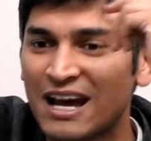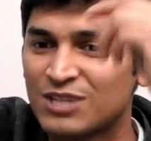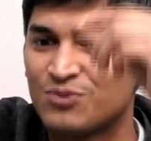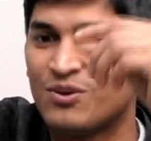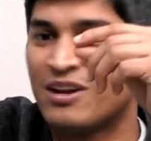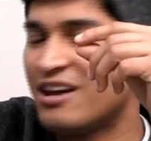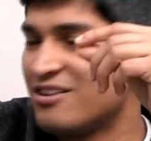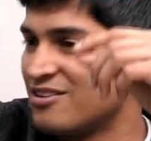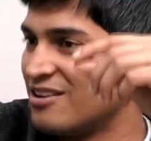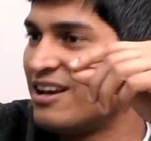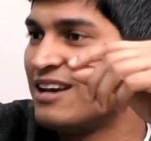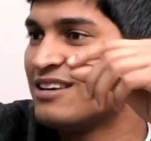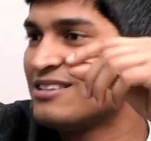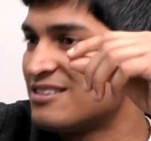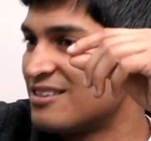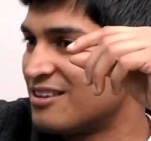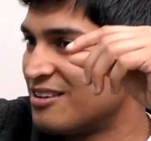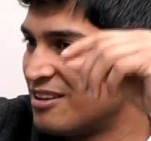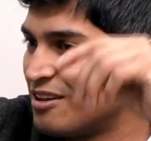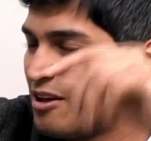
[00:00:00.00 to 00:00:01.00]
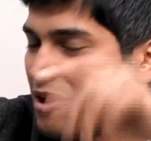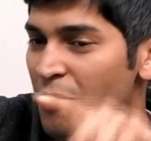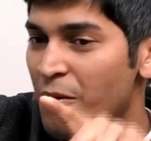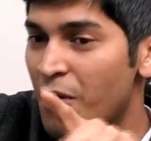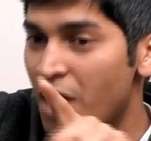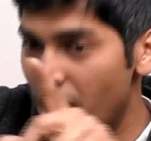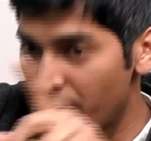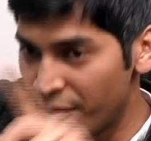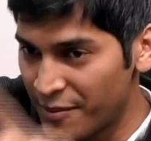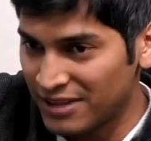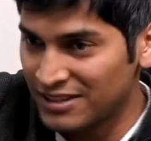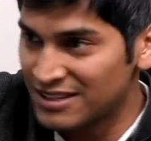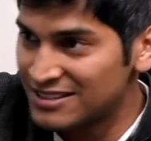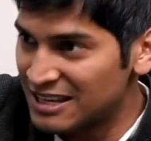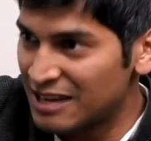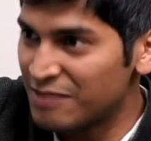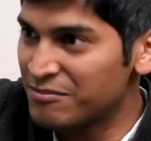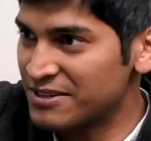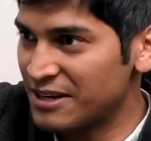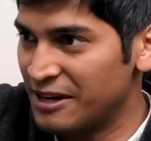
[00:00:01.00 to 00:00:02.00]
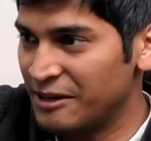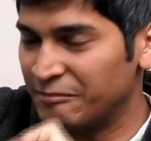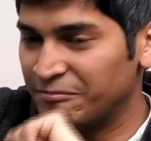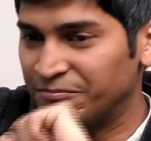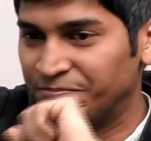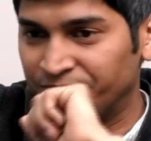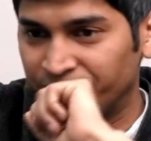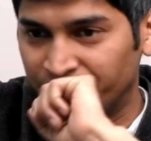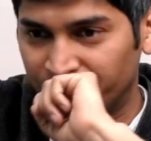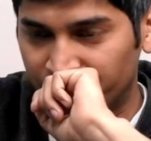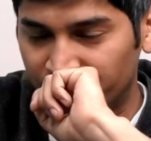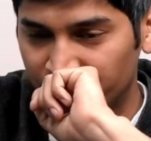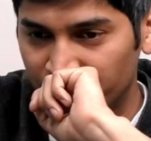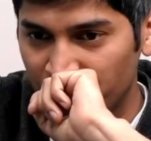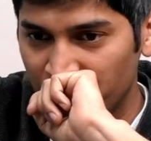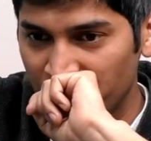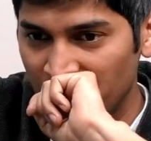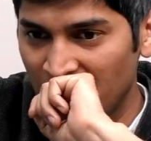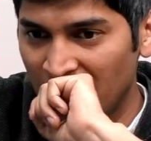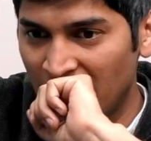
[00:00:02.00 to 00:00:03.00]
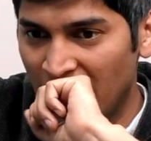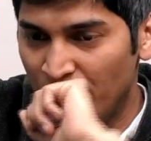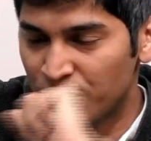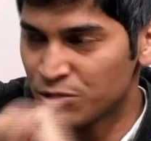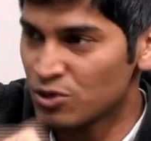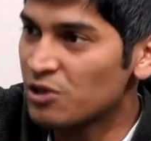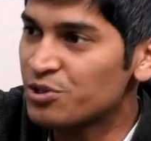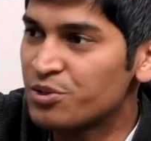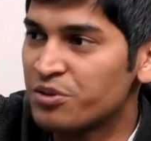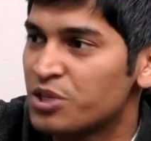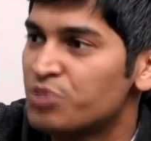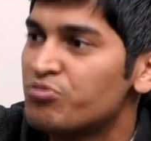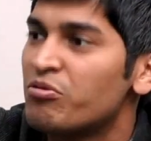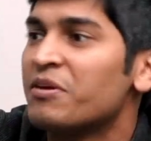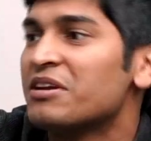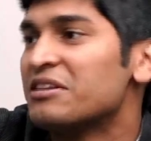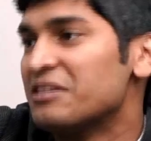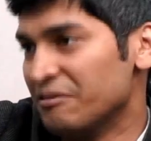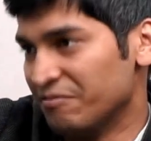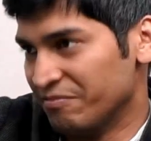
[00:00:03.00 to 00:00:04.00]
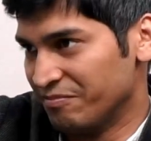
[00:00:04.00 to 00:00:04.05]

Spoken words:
when I realized. But at the same time, I was also in the swimming team.